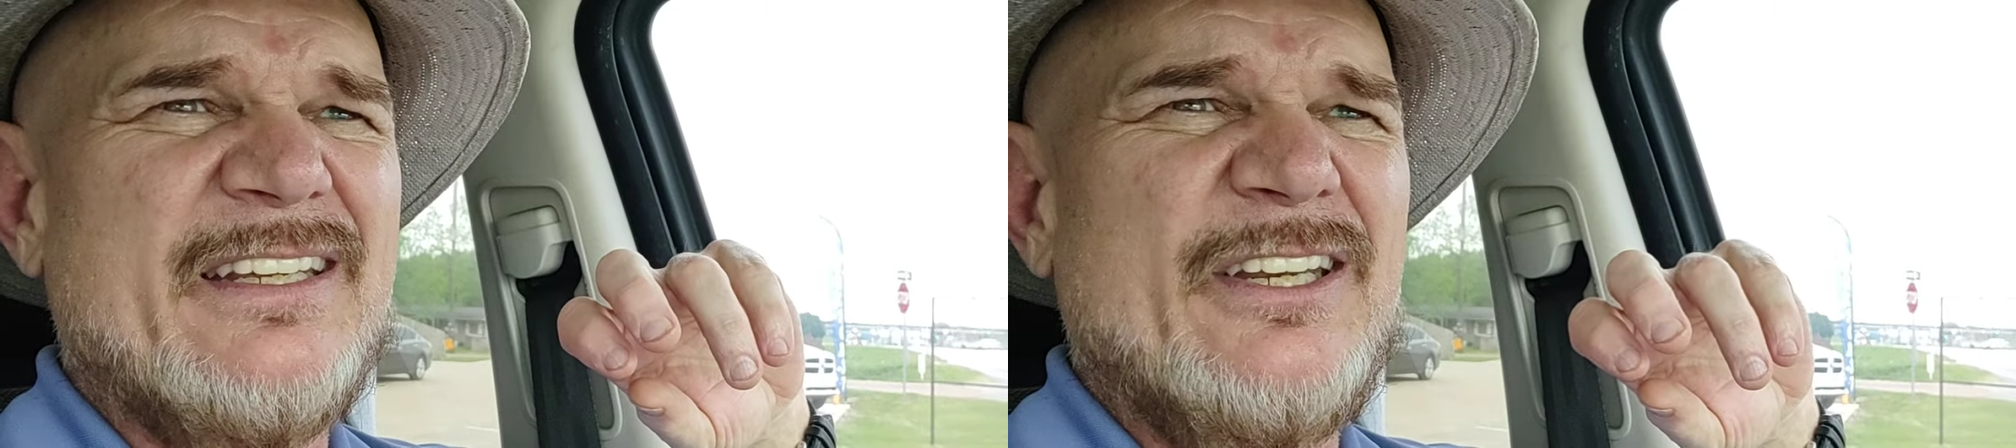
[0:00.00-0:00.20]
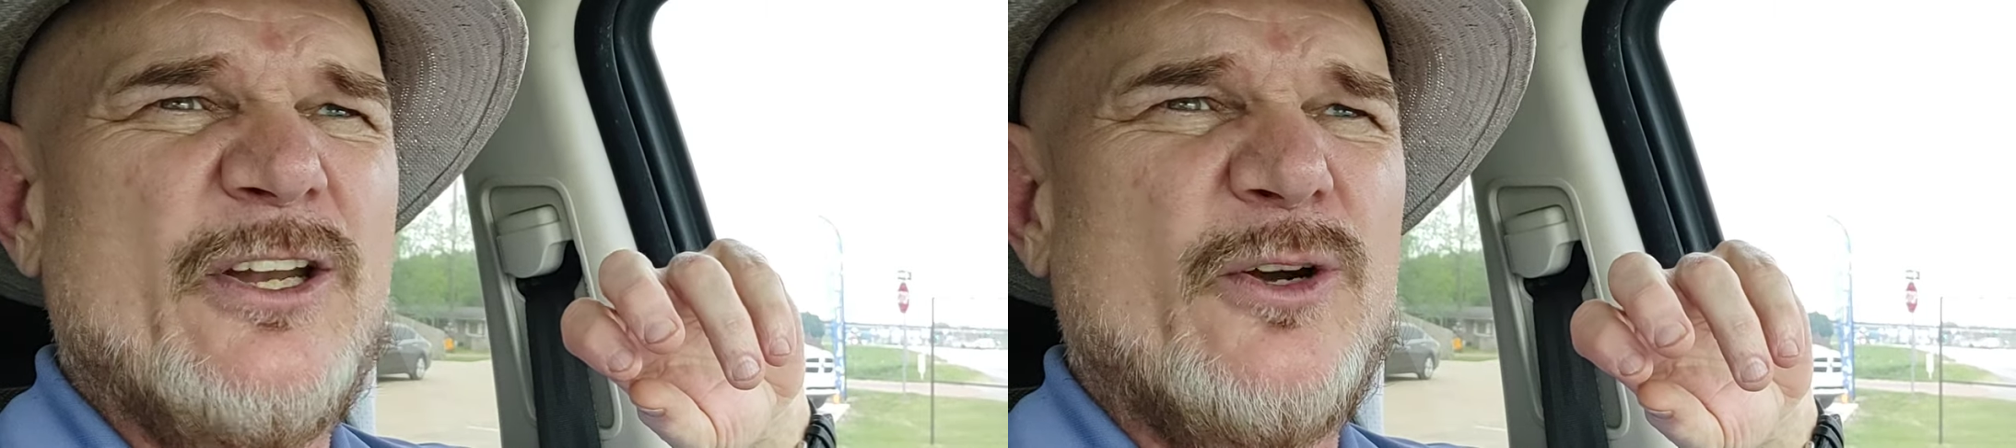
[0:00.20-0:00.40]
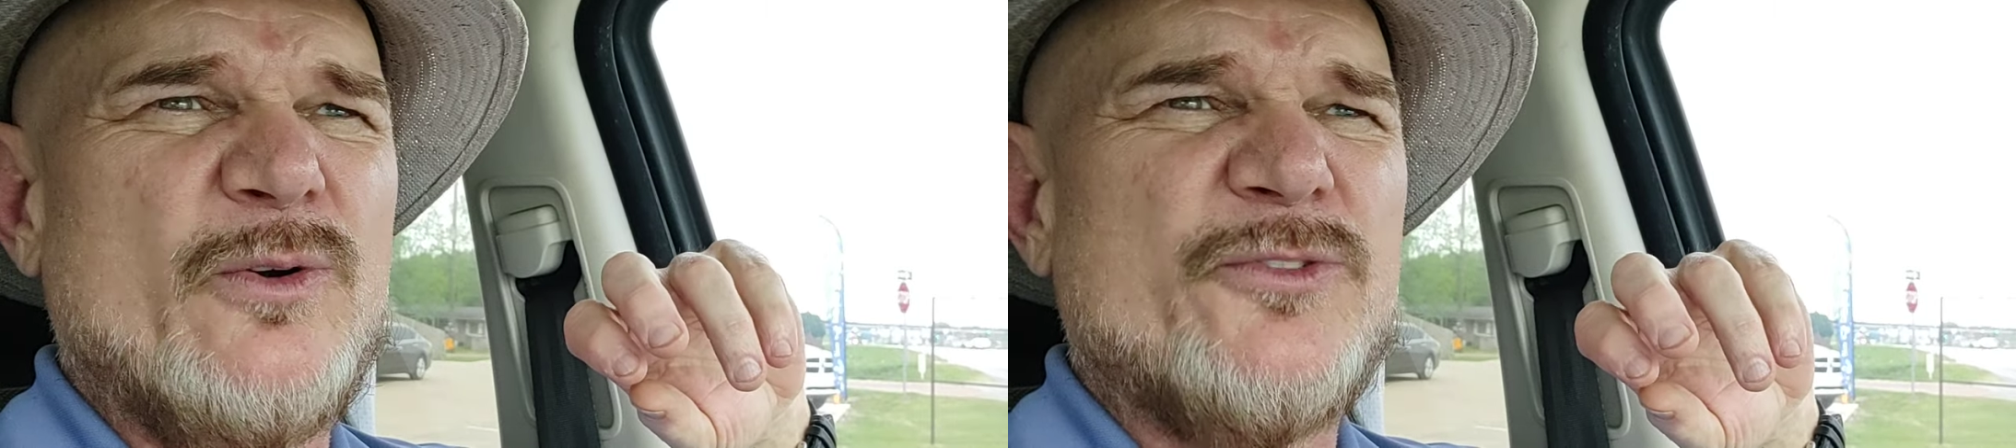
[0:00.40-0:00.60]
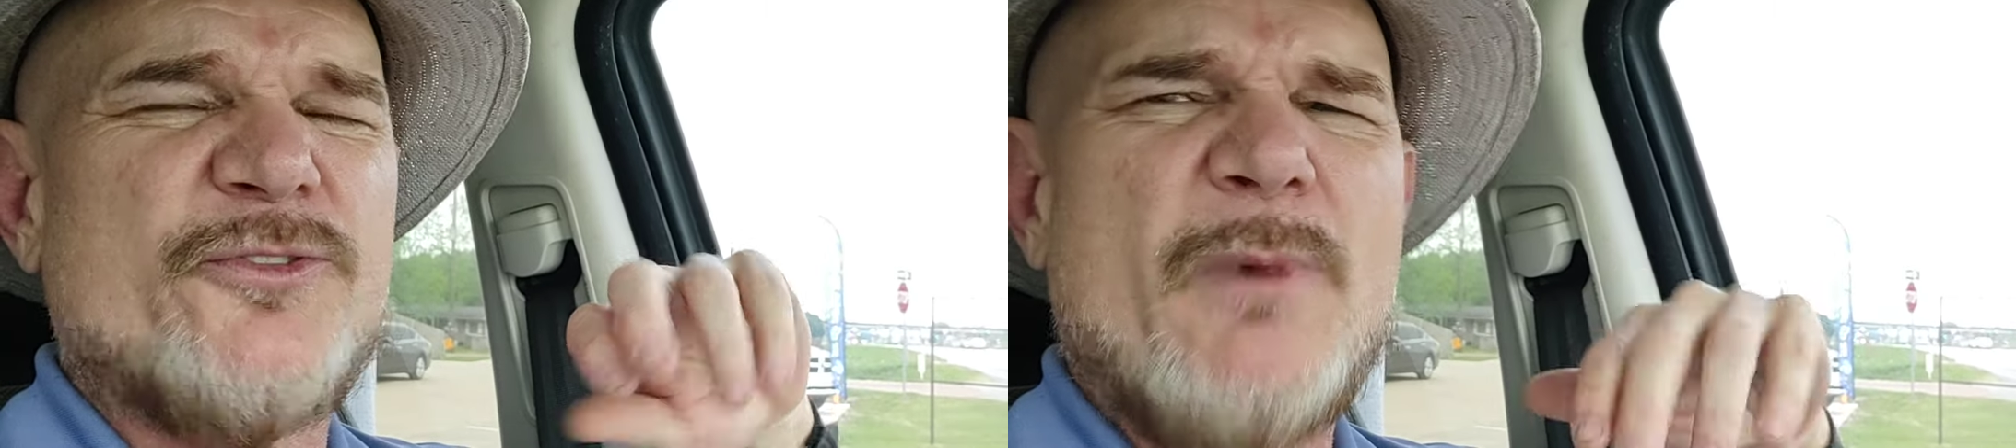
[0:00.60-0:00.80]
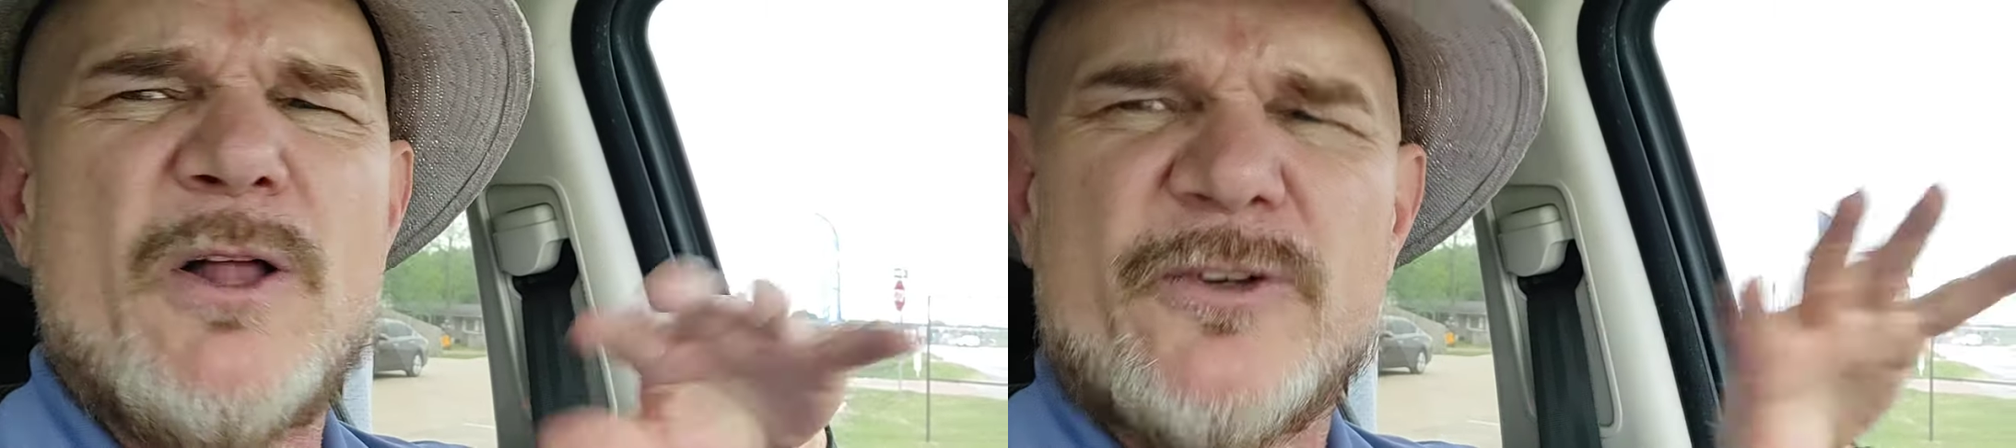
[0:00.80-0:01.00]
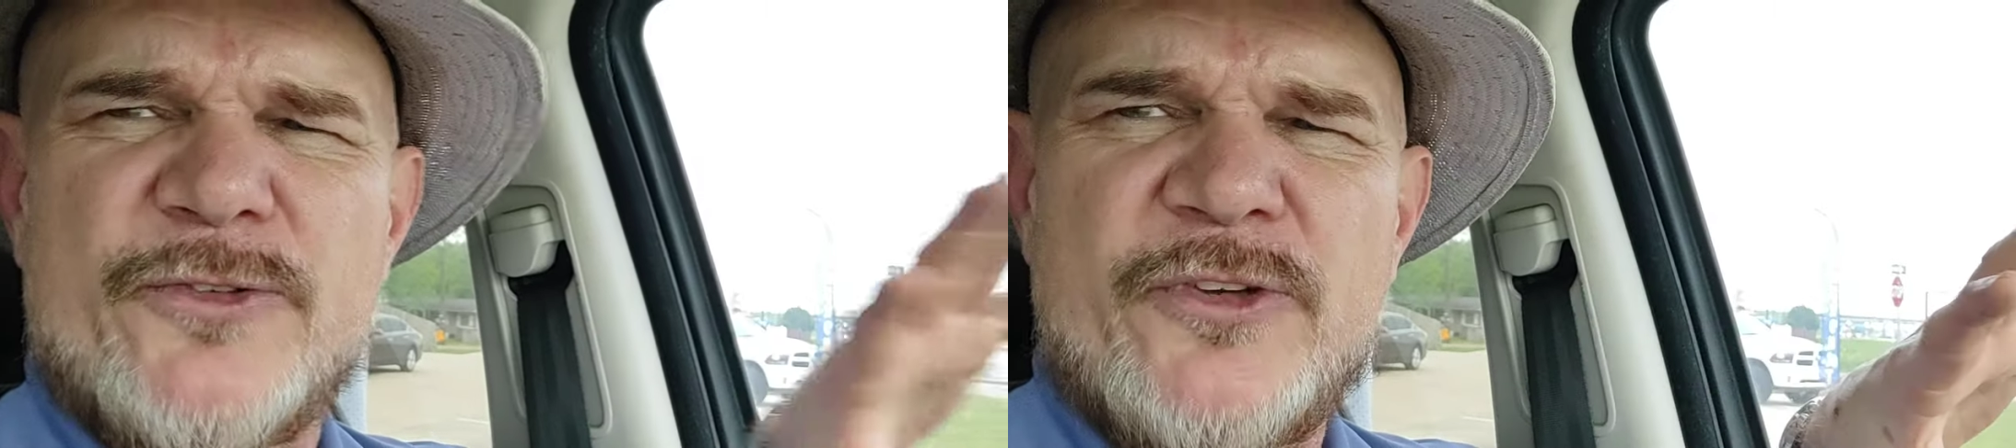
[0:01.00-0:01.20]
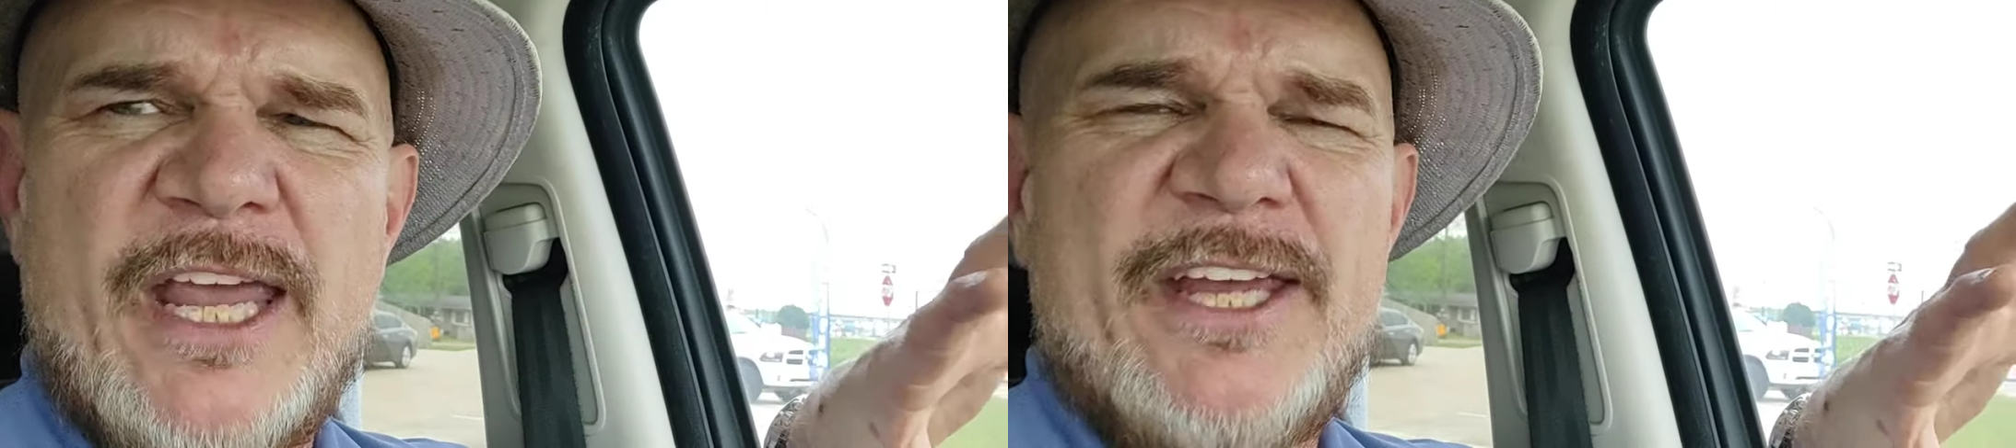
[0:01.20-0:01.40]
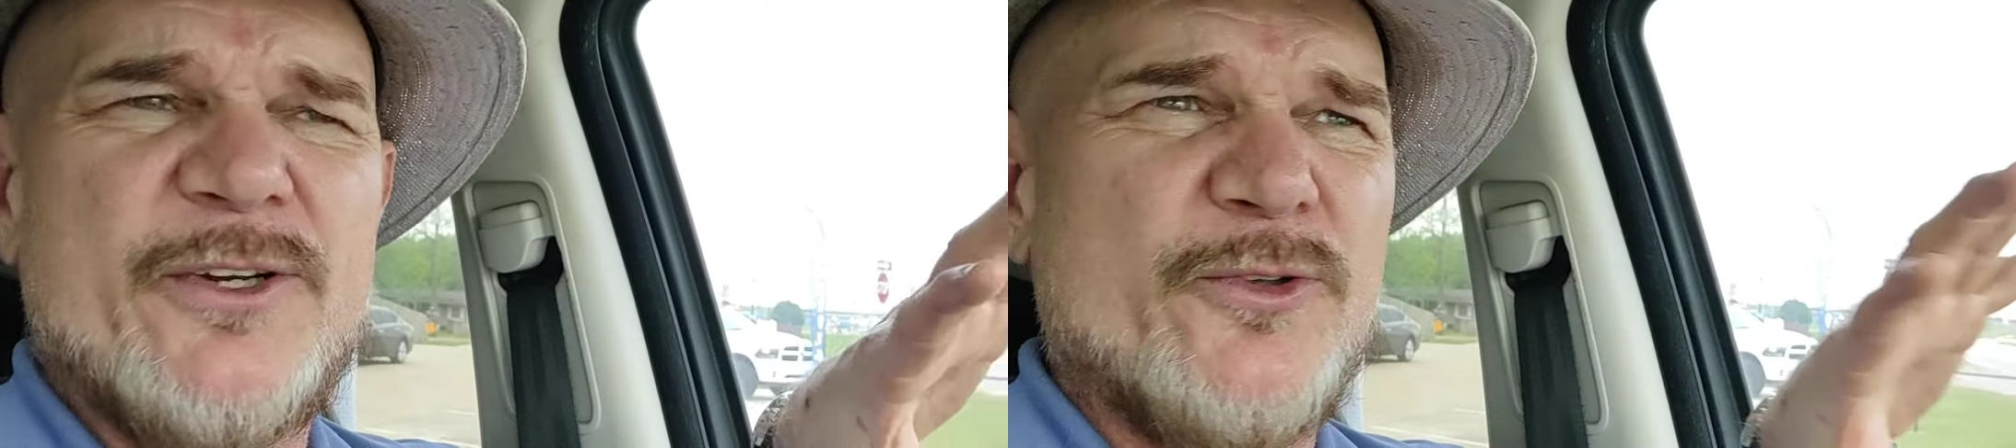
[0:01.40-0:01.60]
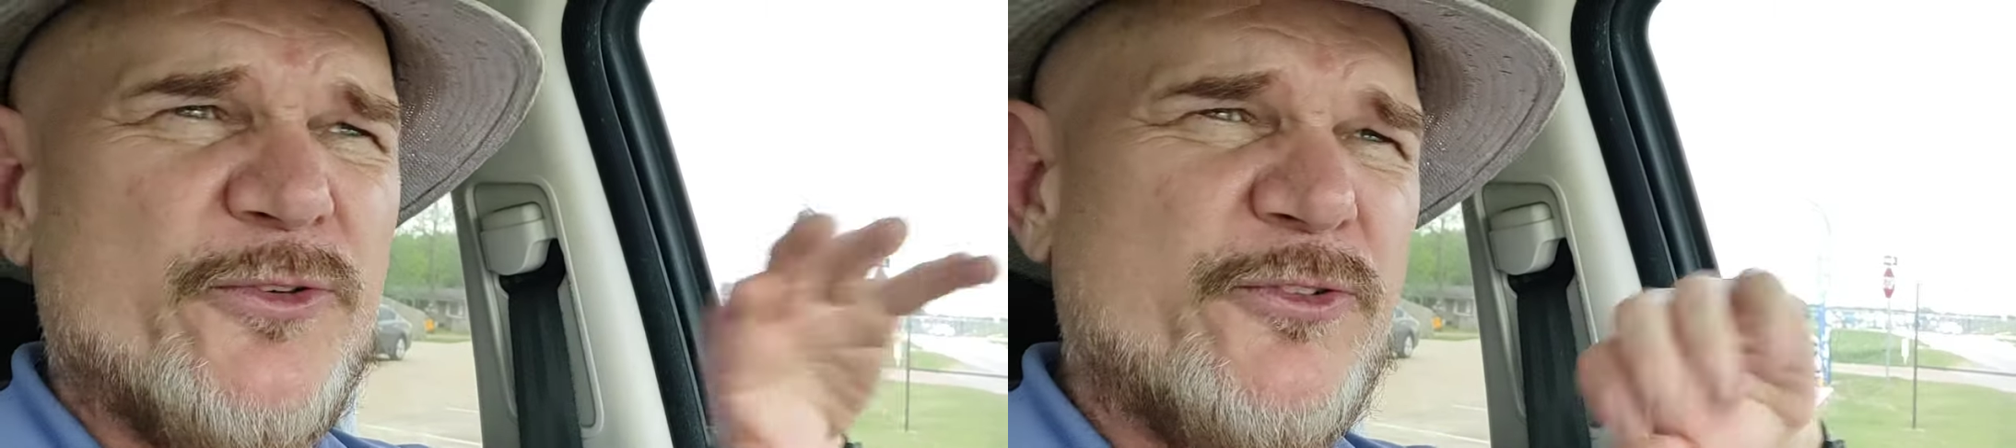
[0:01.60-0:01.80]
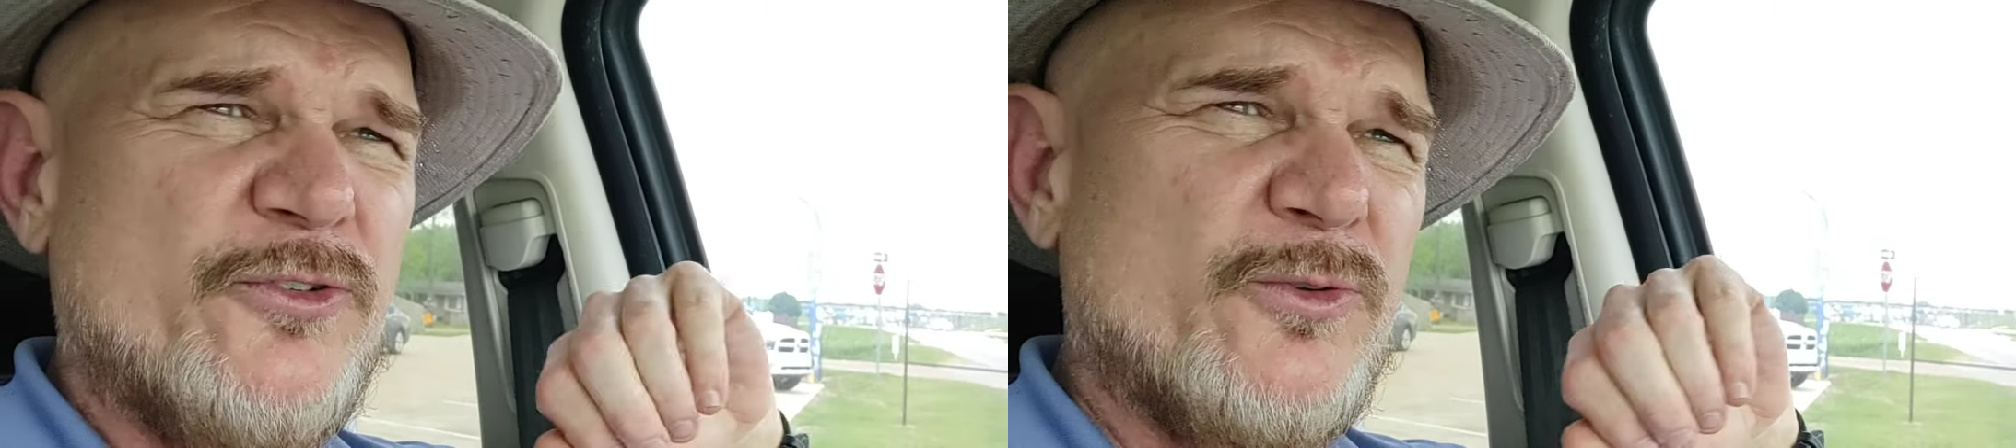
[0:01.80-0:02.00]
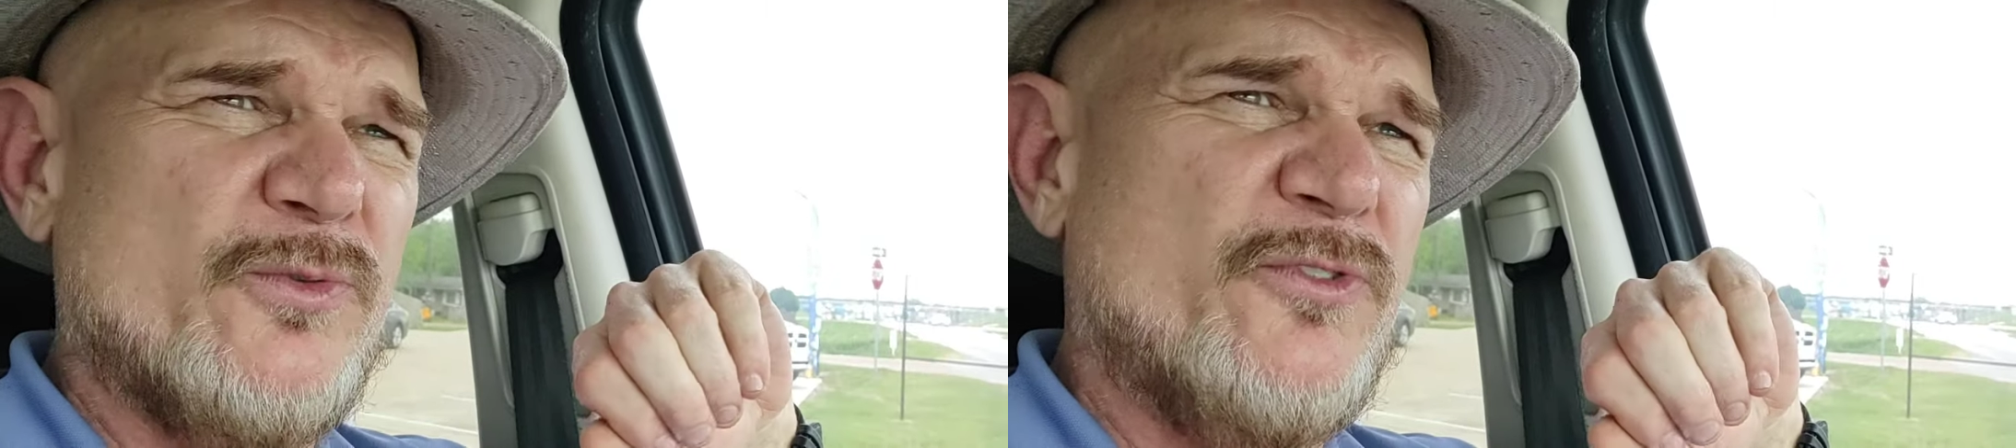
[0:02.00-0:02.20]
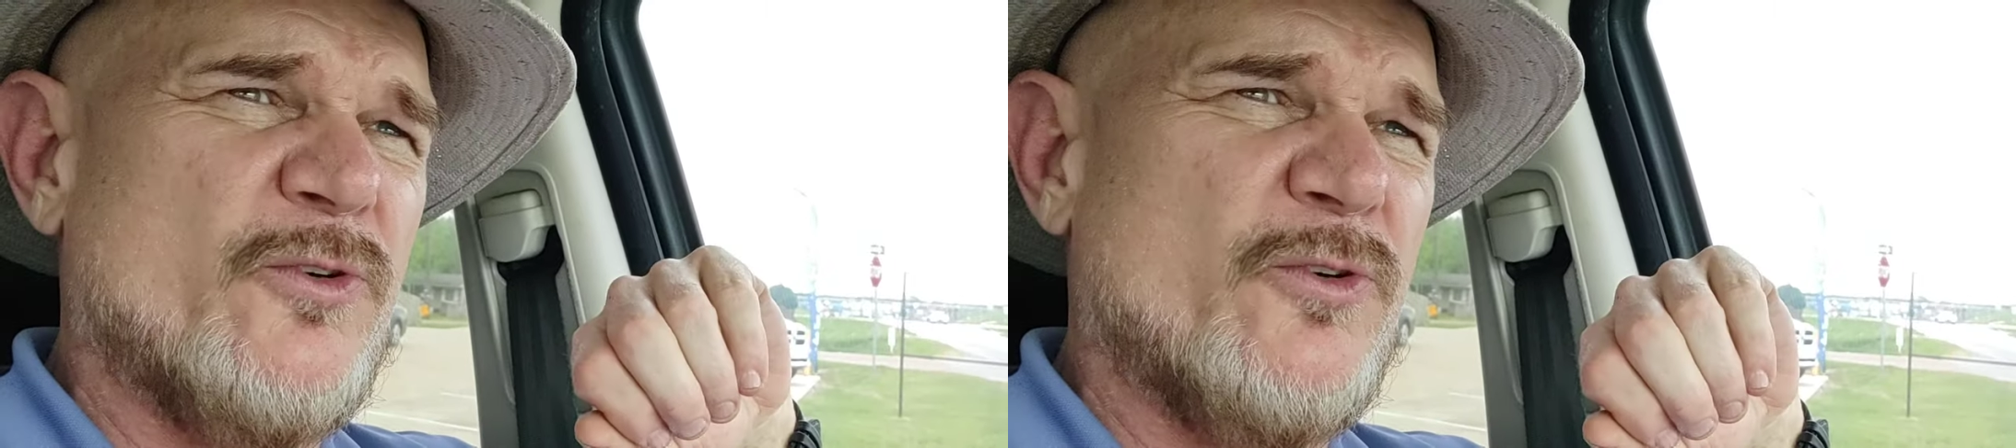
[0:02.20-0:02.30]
you know smaller scales to